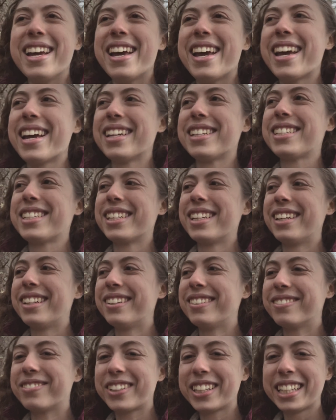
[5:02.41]
it's
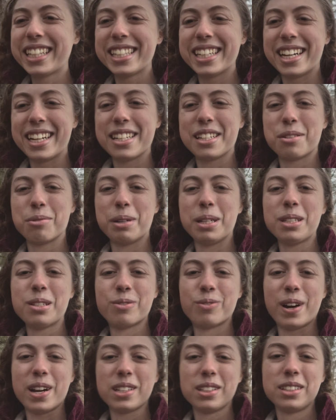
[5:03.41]
really nice when you
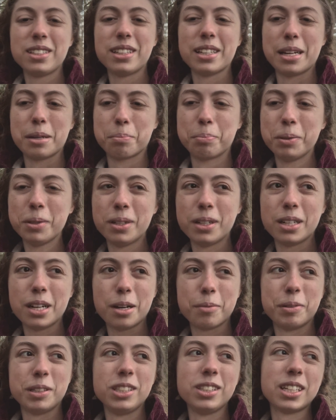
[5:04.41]
finally like boot it
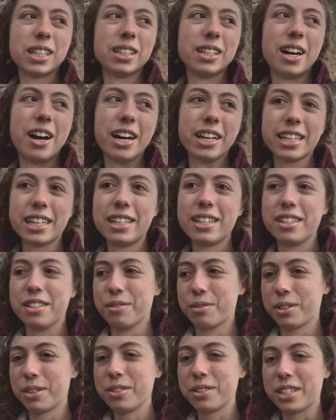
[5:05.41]
up and you can log in
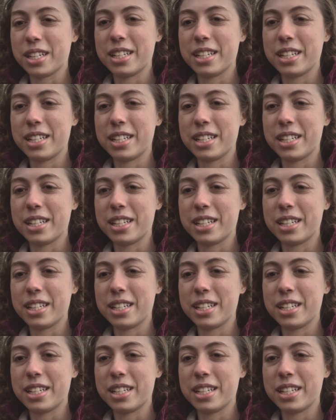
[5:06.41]
as root.